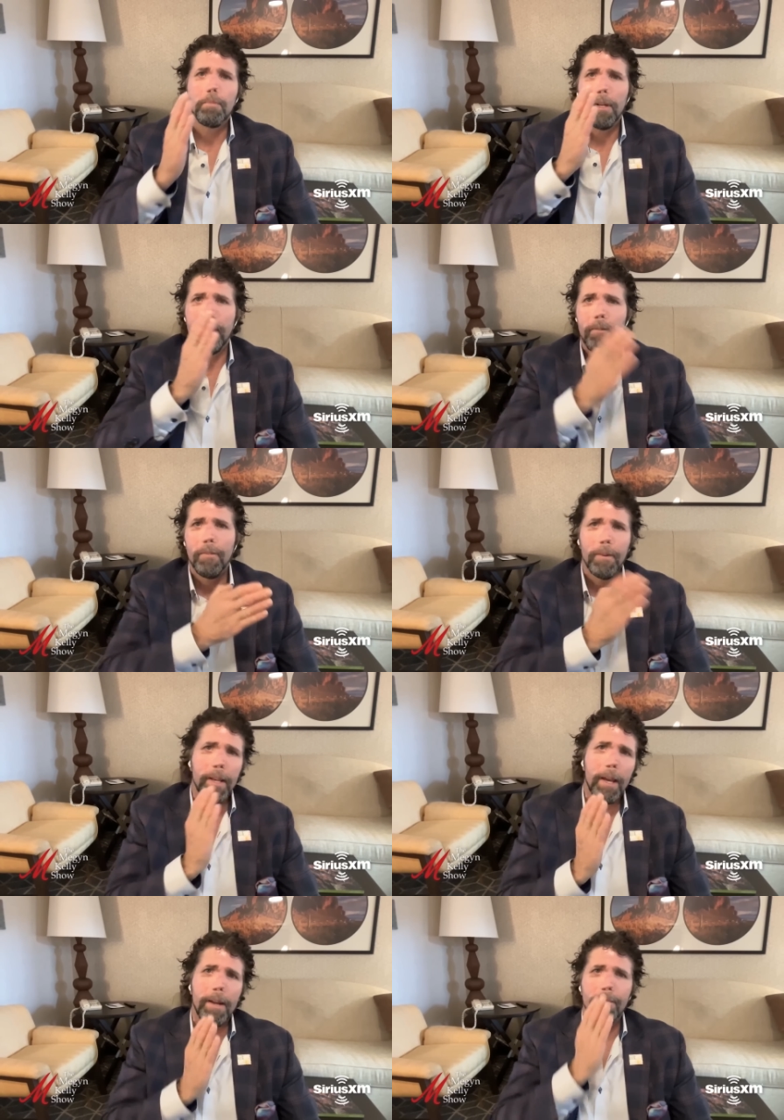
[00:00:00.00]
But never
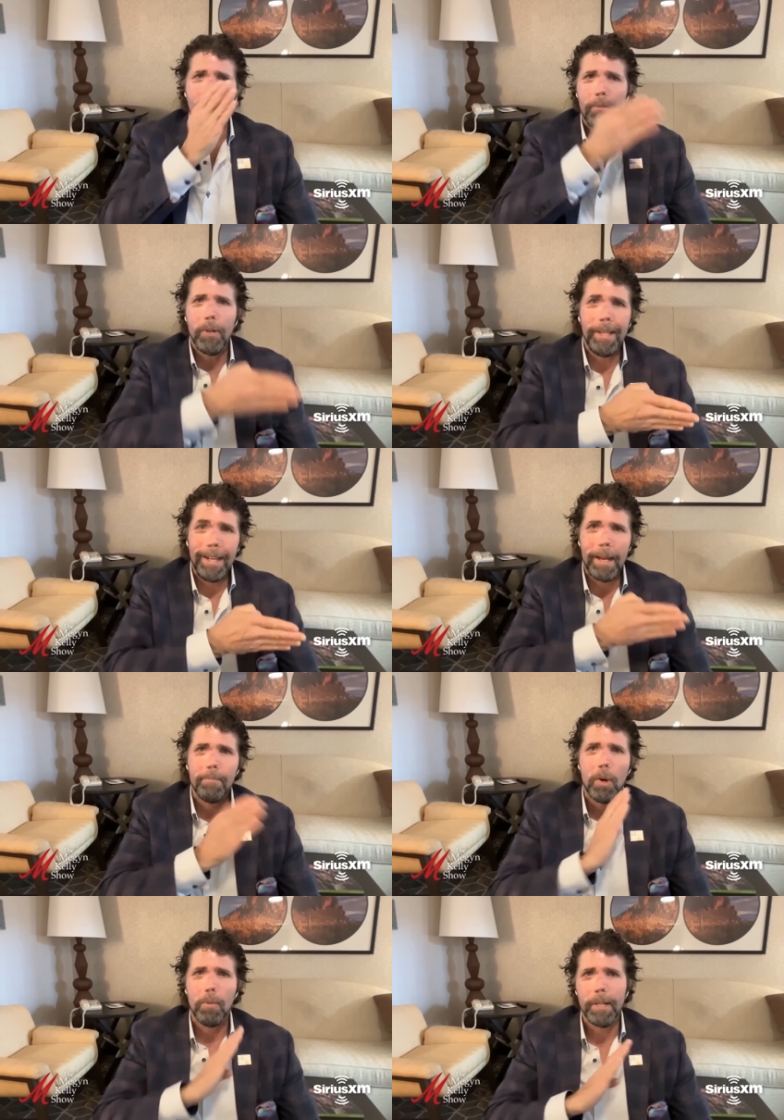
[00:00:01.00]
forget, for every the end
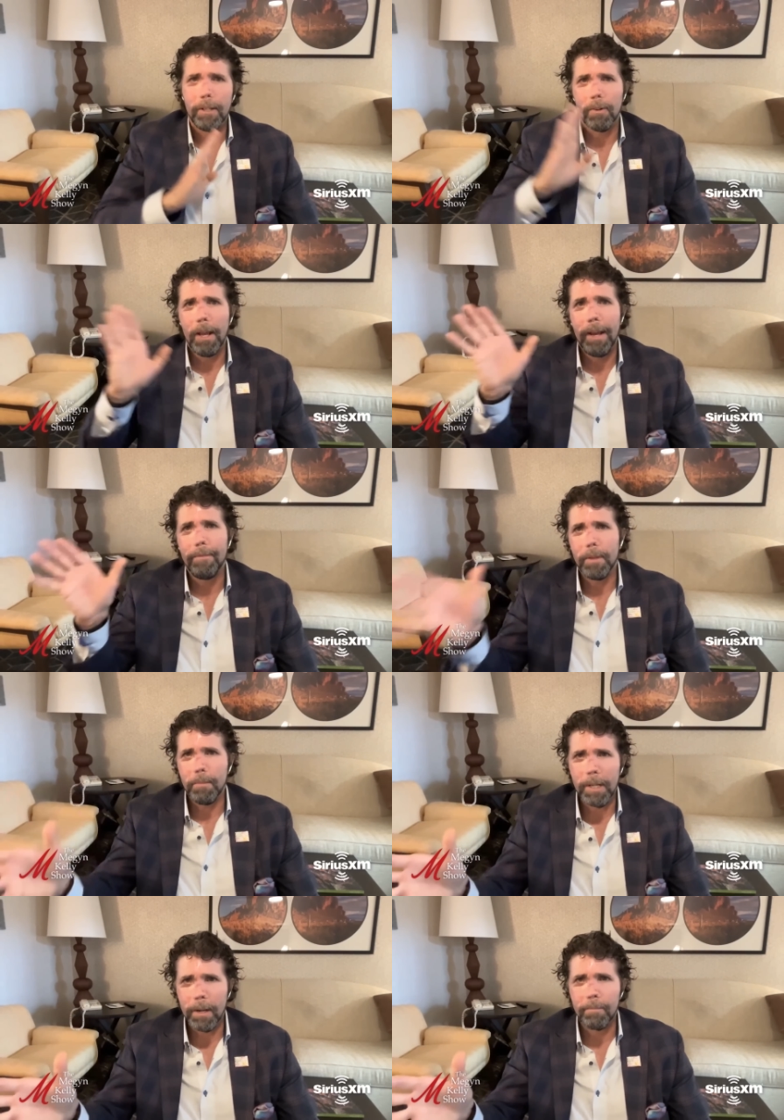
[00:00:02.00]
moment in your life, there
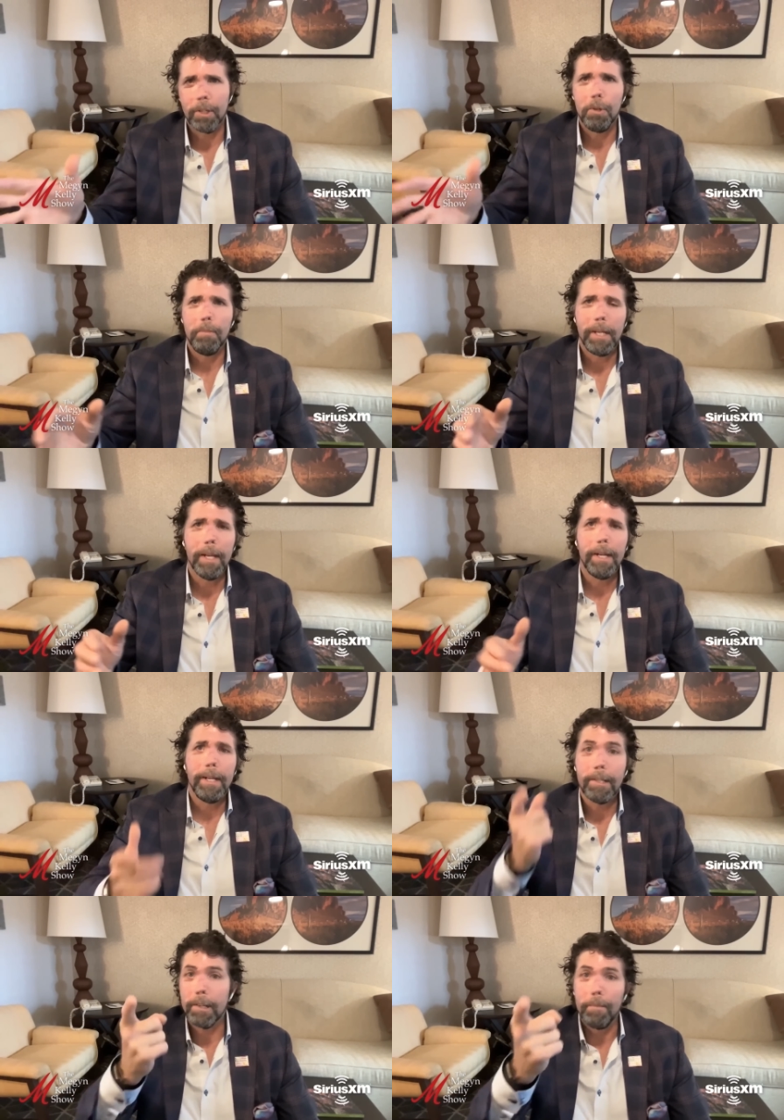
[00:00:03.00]
becomes a new
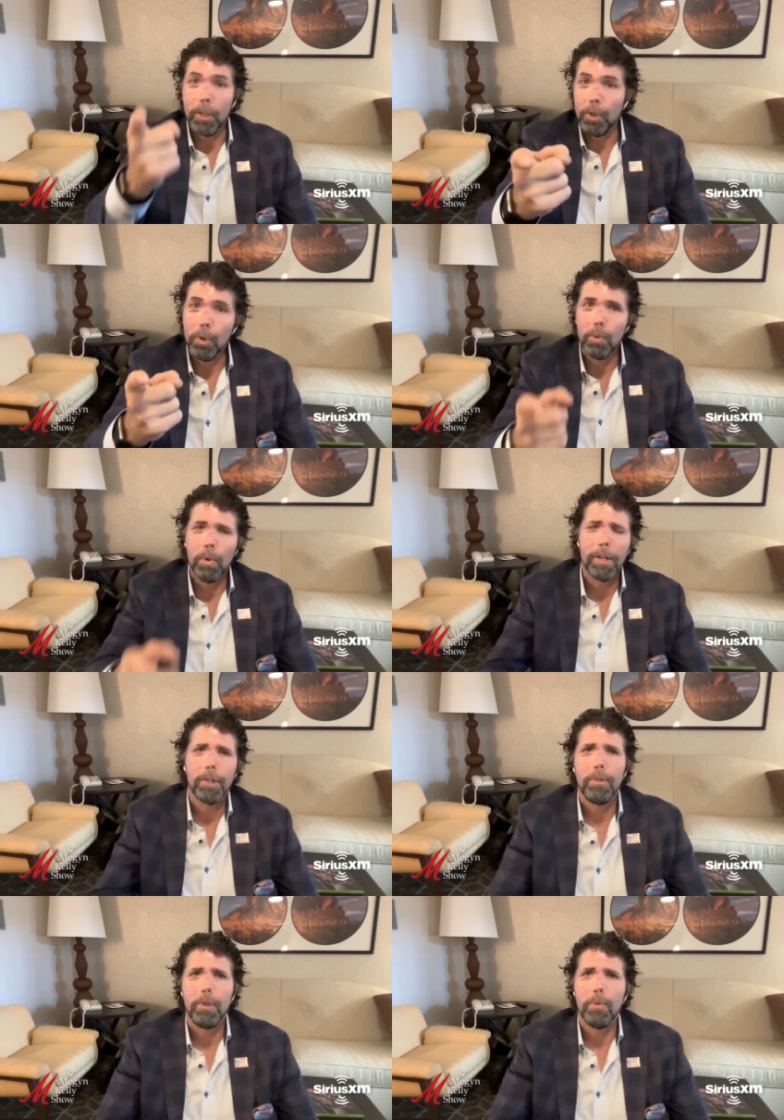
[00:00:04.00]
beginning. It's up to you what
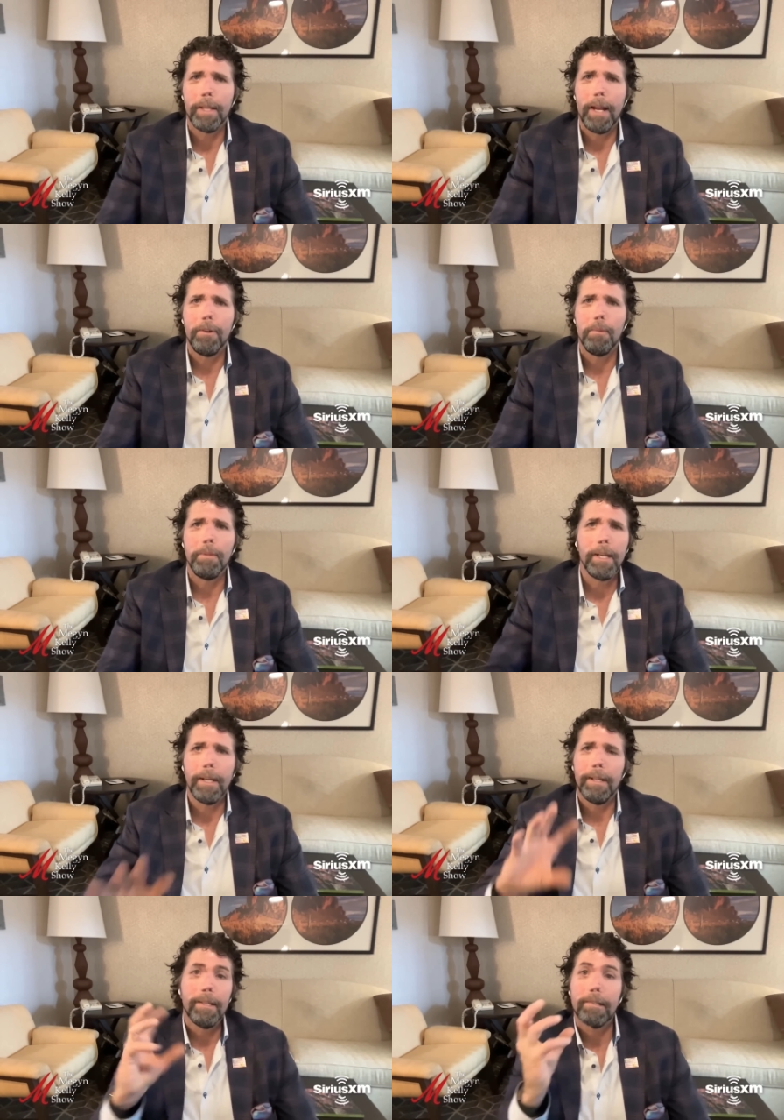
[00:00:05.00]
you do with that new
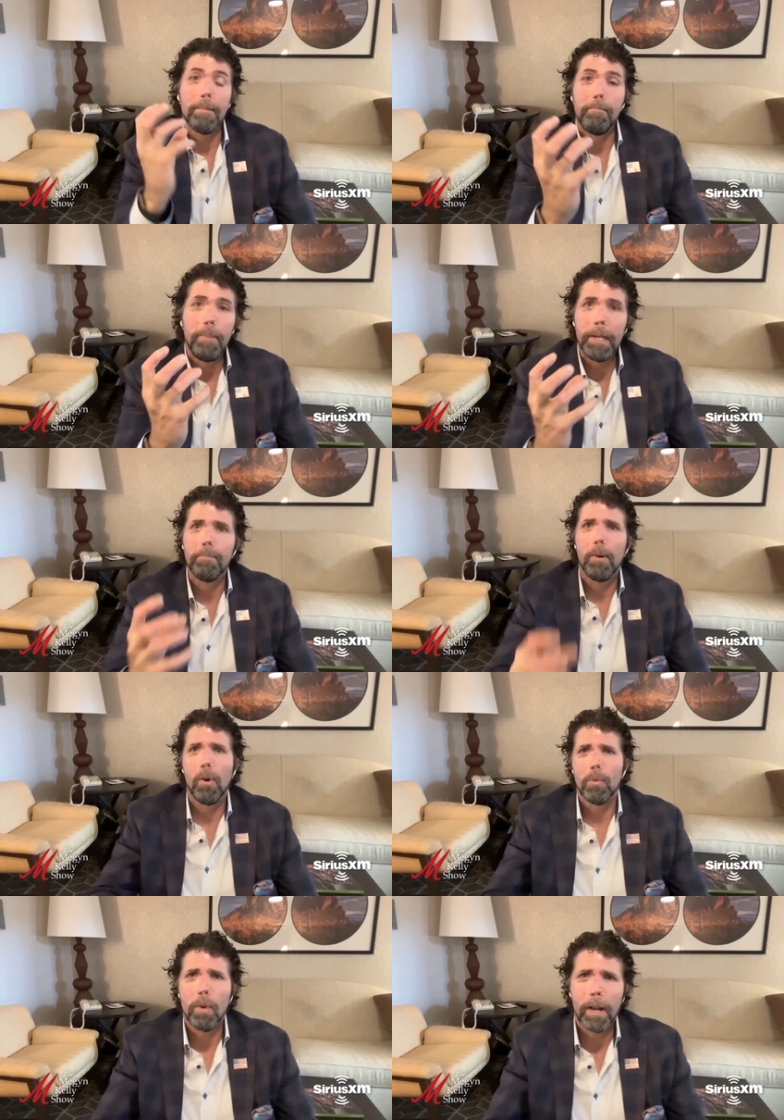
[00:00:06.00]
beginning. This is a big
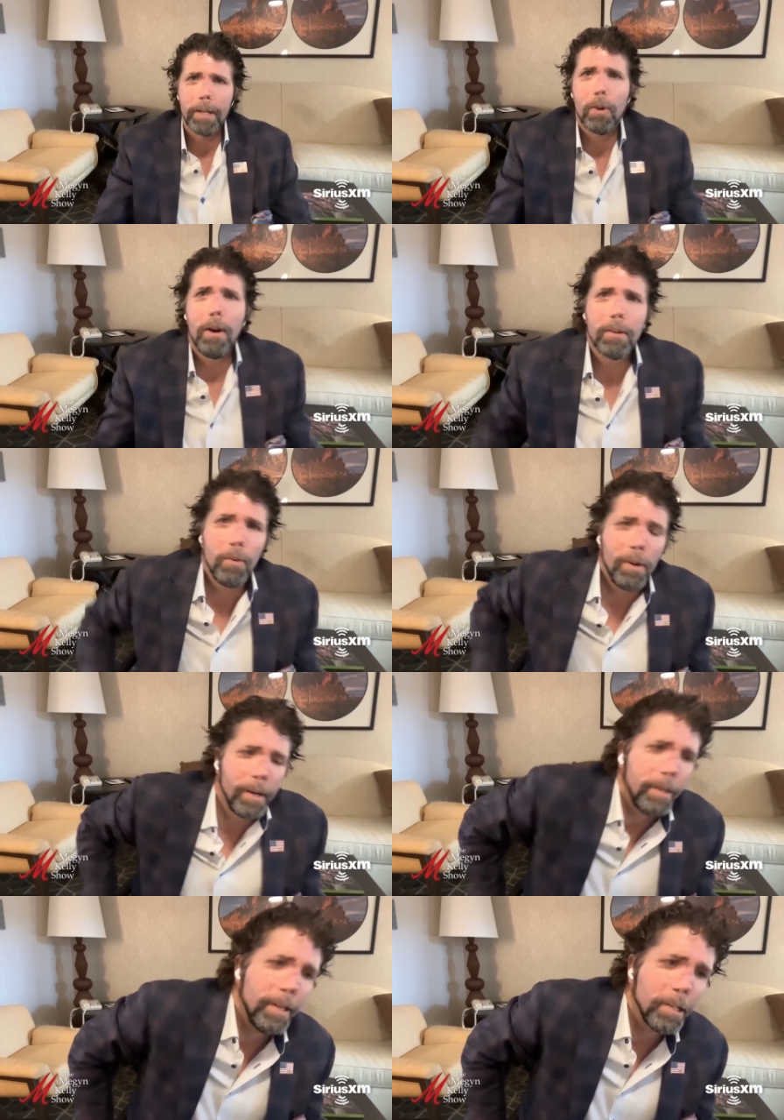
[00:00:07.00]
part of what I talk
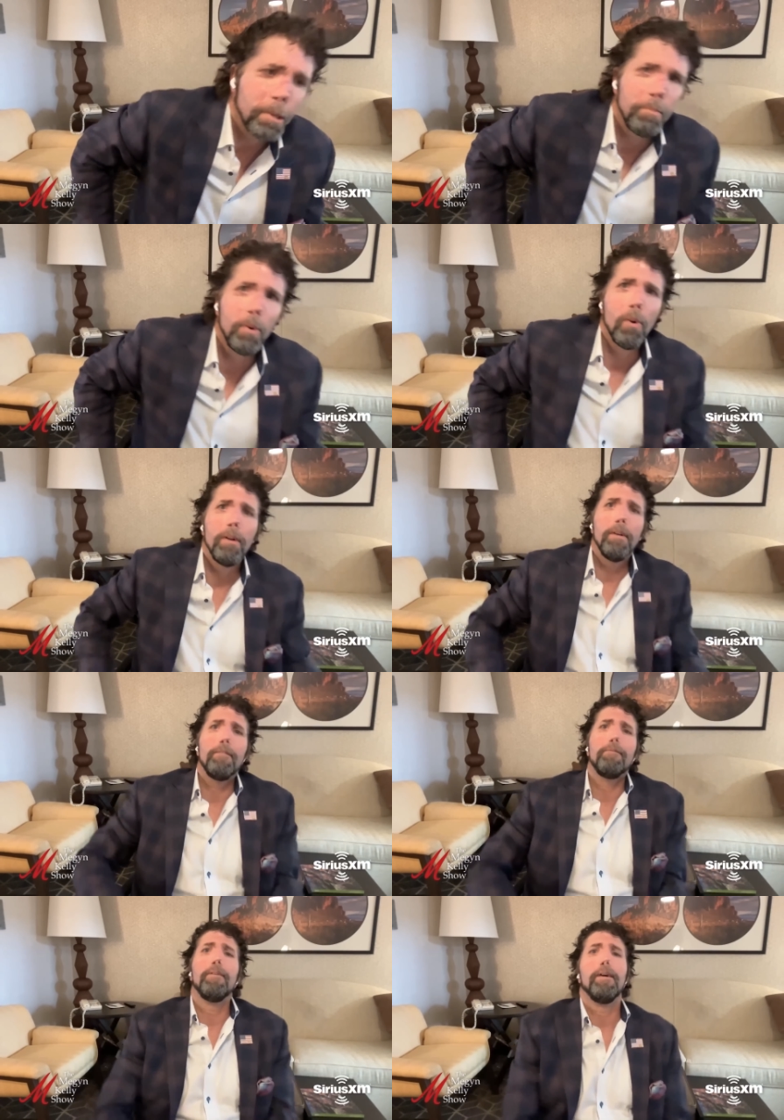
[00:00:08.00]
on. It's a part
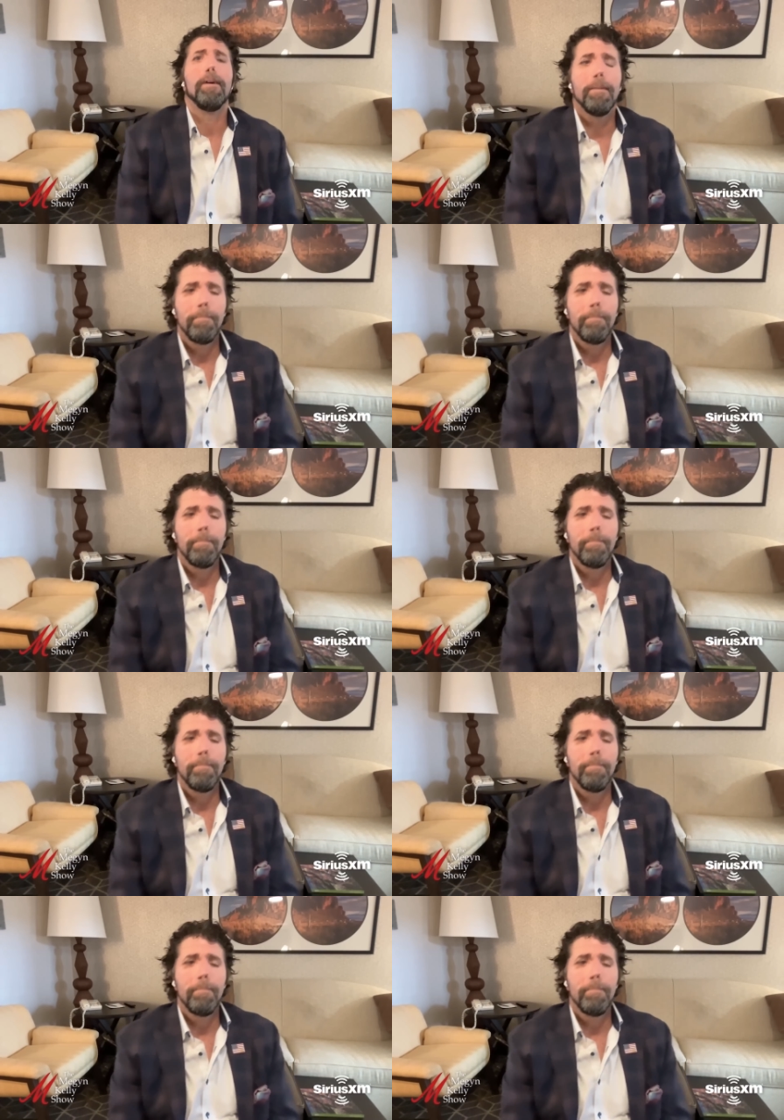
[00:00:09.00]
of uh,